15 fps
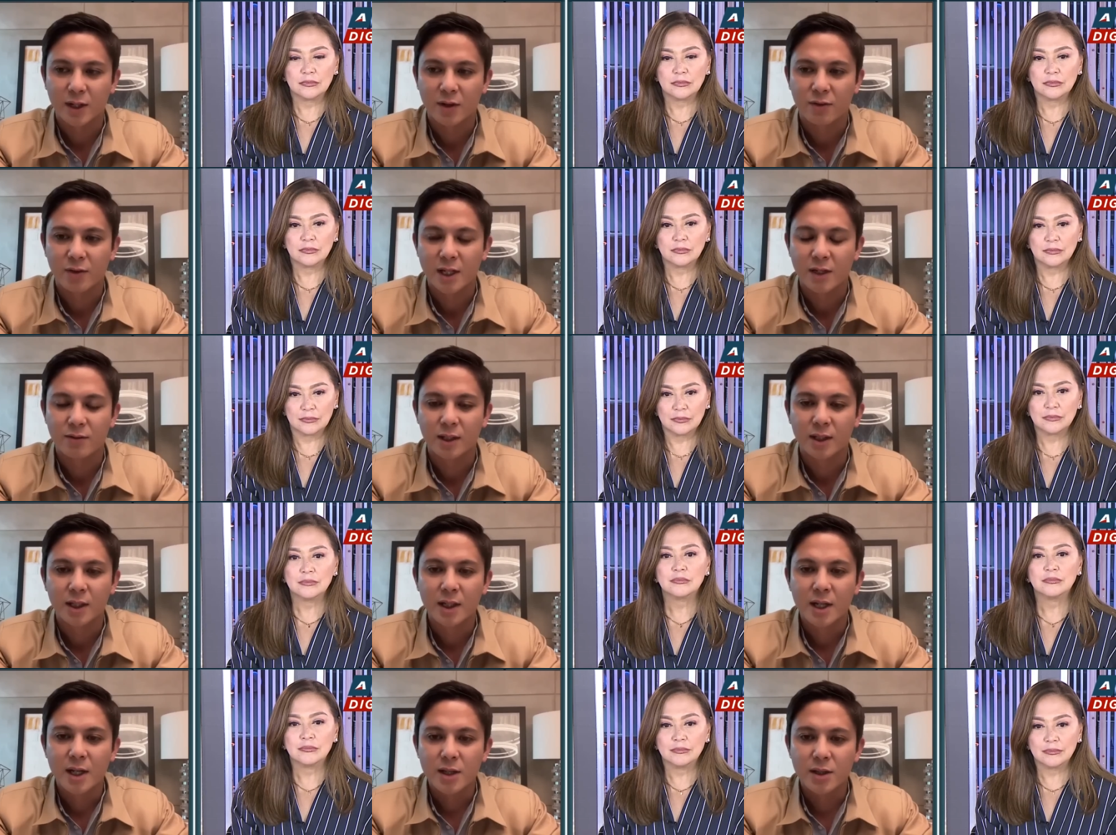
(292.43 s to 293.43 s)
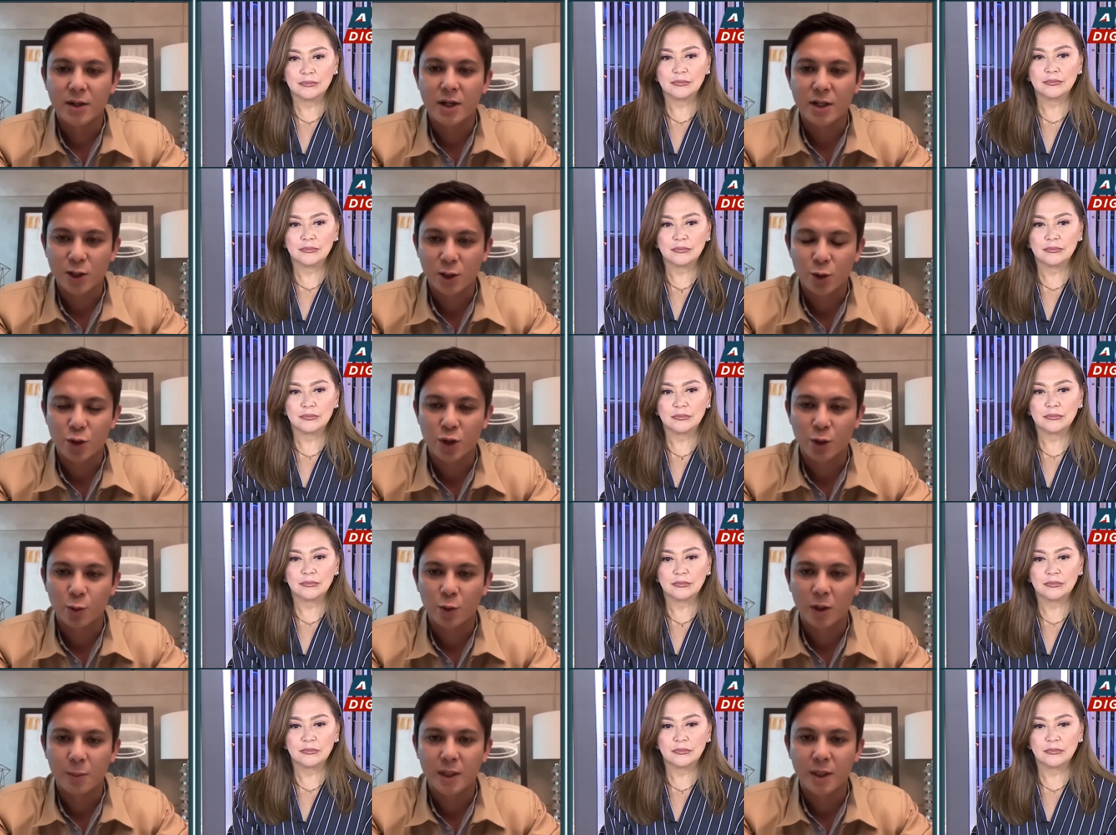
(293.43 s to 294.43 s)
Speaker 1: affidavit, the resolution
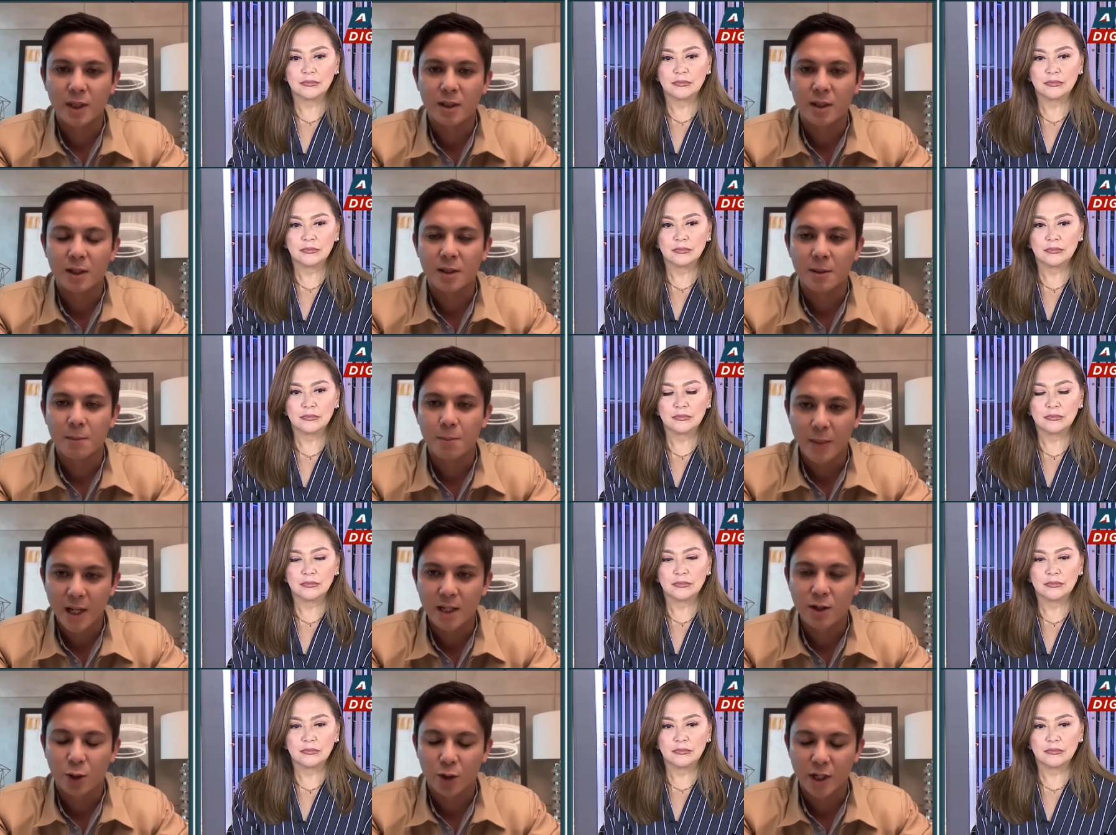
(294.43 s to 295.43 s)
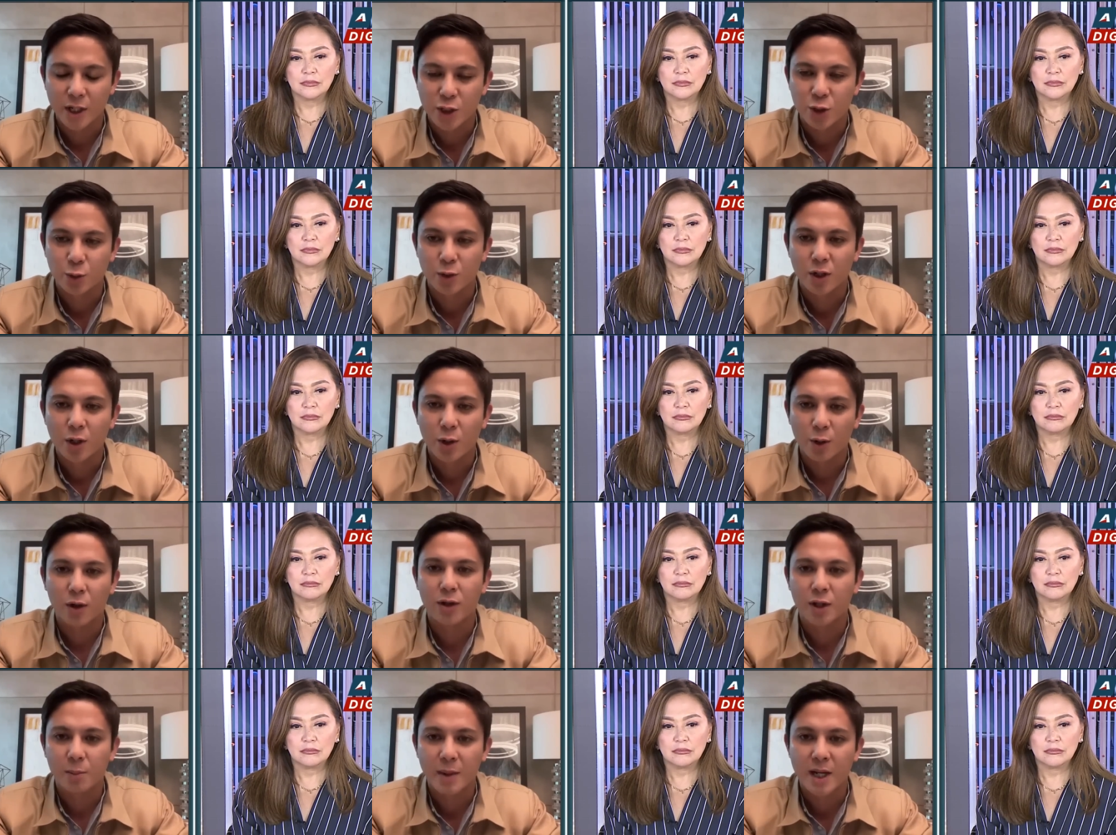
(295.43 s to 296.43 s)
will be made or issued
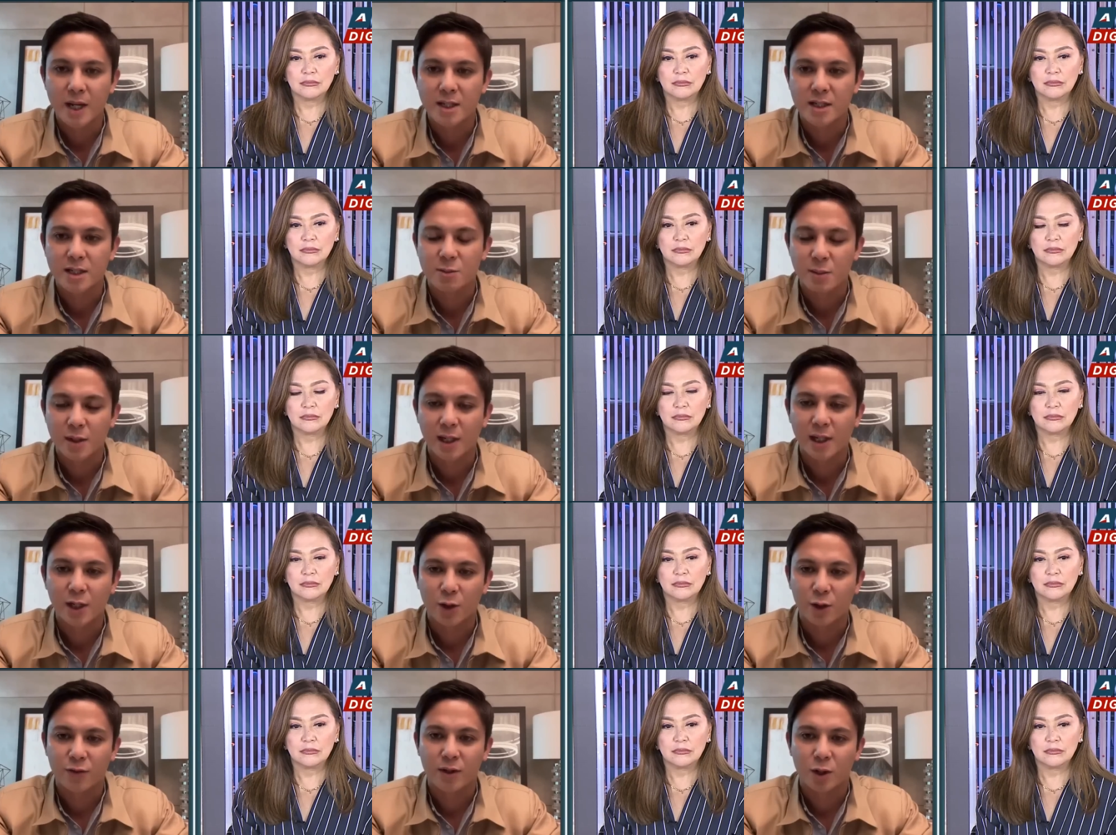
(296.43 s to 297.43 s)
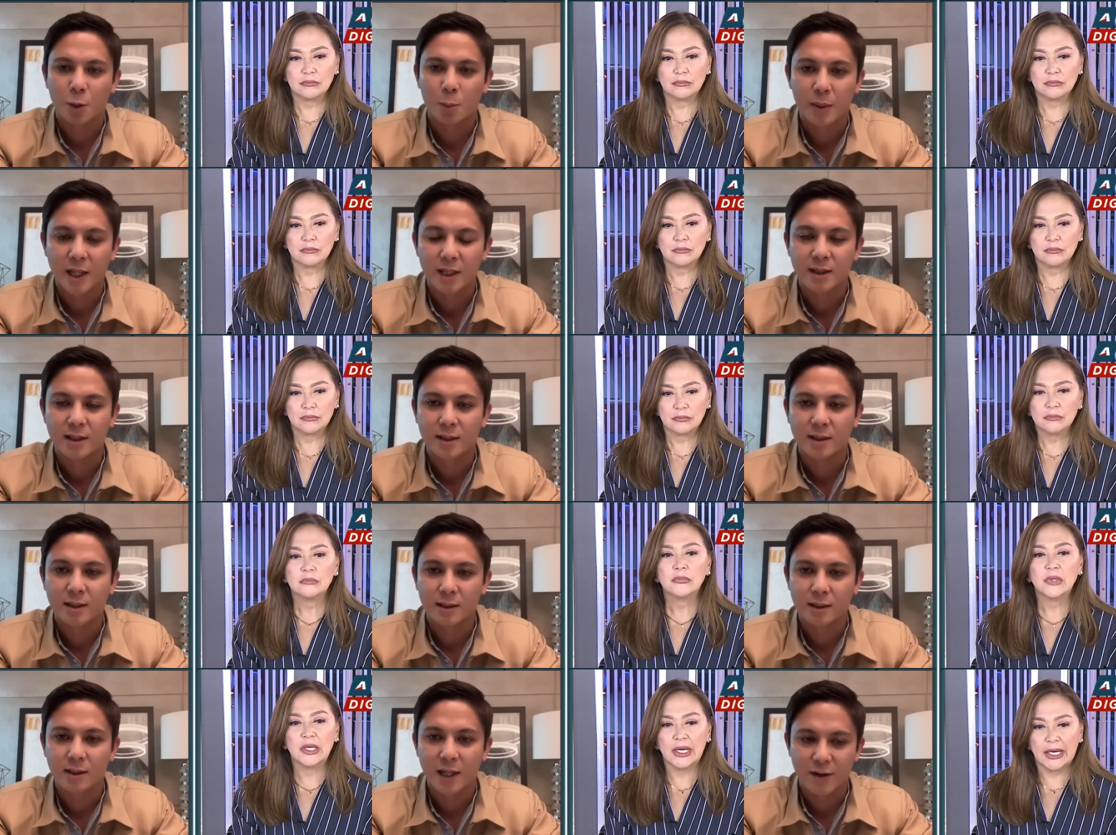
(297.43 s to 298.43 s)
on the basis merely of the complaint
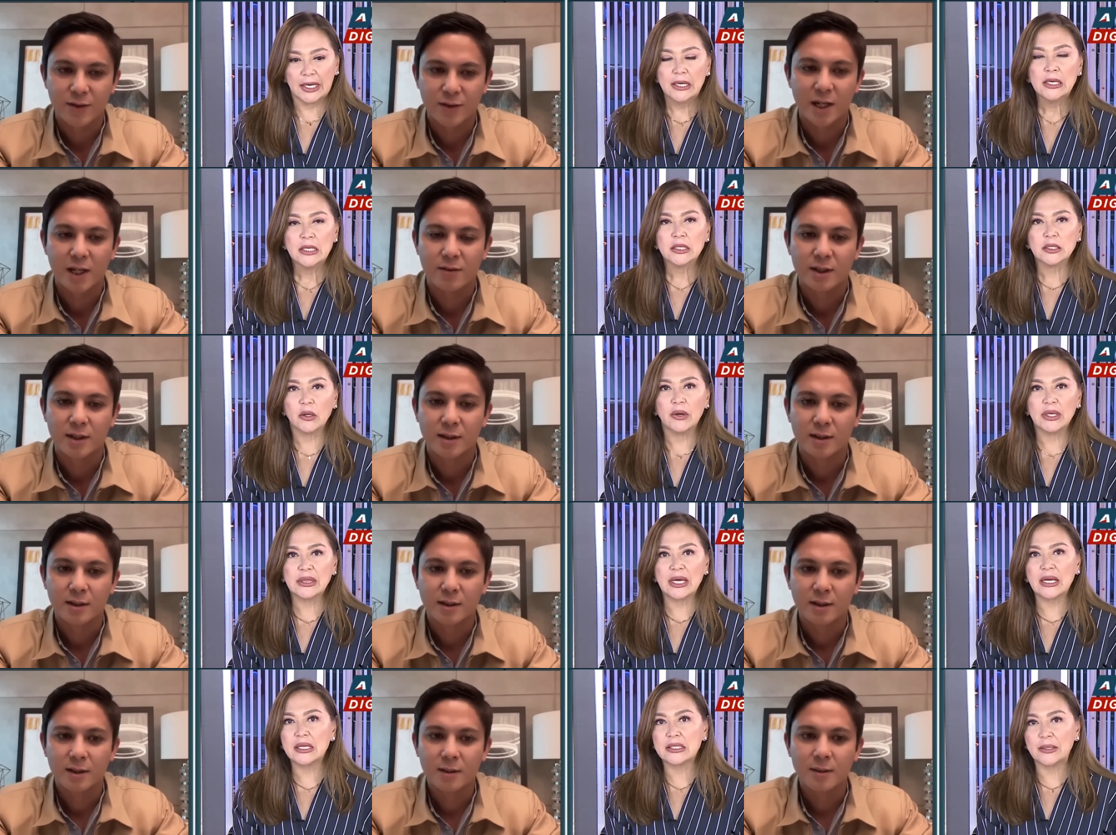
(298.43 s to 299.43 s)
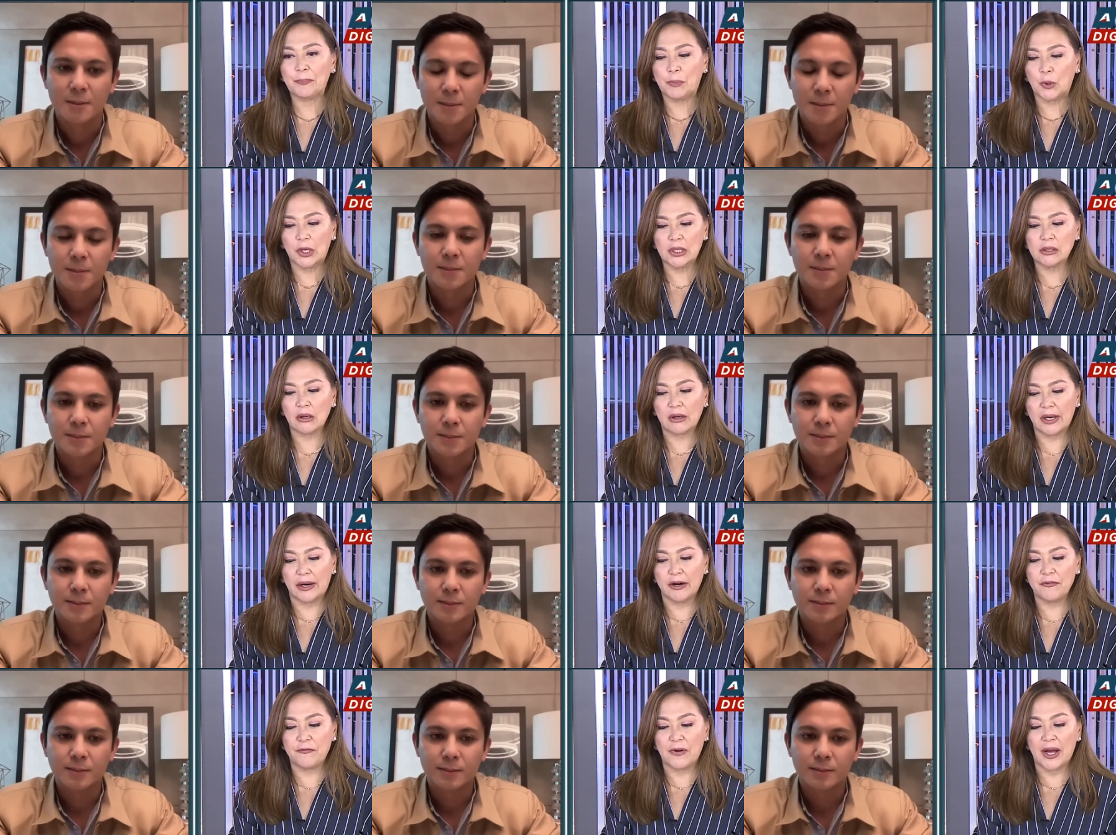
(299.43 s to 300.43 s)
Speaker 2: yeah. affidavit. So I think it's important to
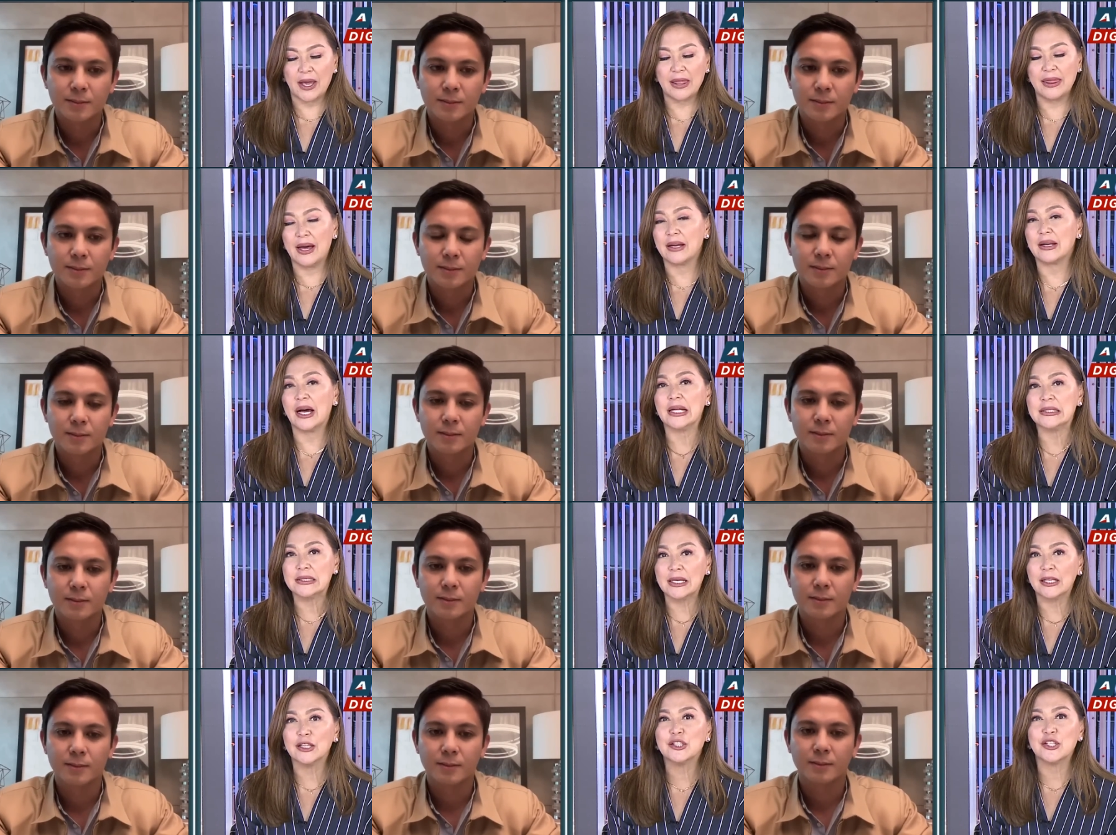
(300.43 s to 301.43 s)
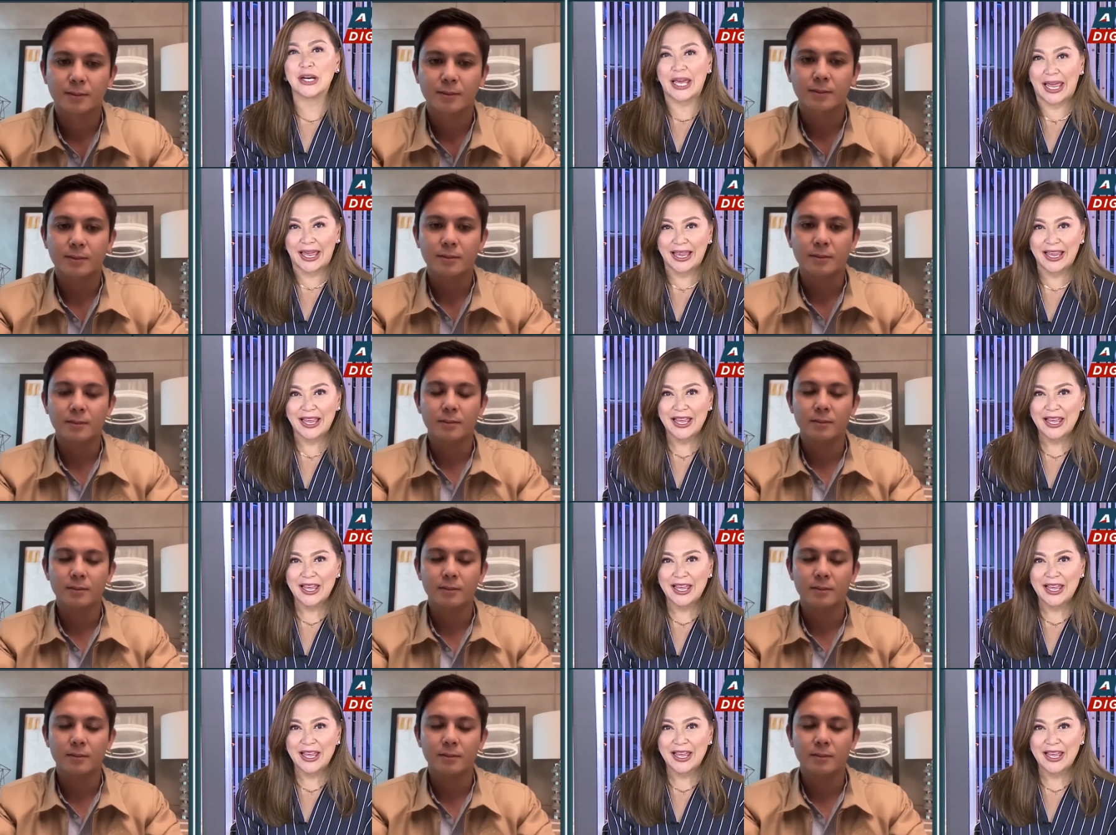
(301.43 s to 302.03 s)
clarify that until today,